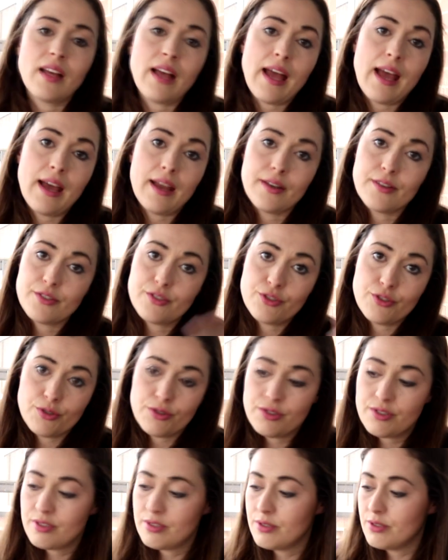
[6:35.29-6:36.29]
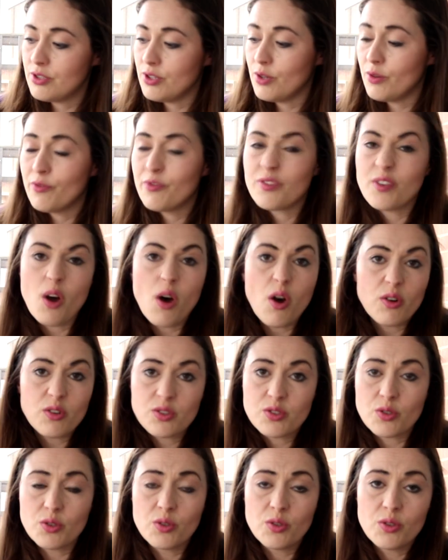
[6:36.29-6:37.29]
and just do
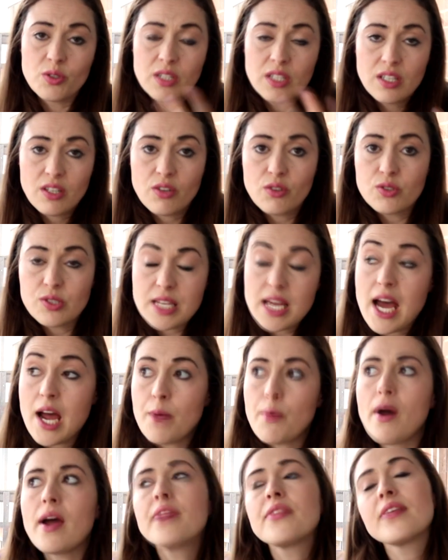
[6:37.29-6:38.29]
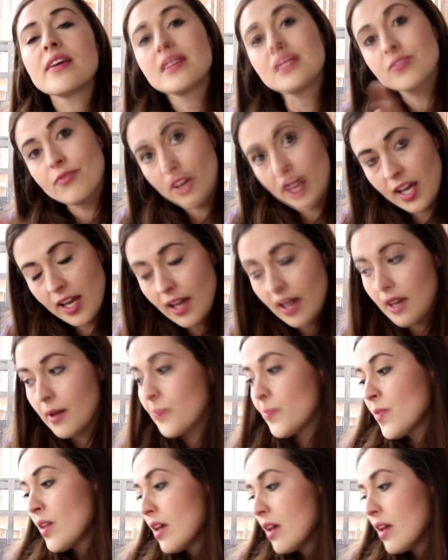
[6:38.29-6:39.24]
vlogs or DIY things for here.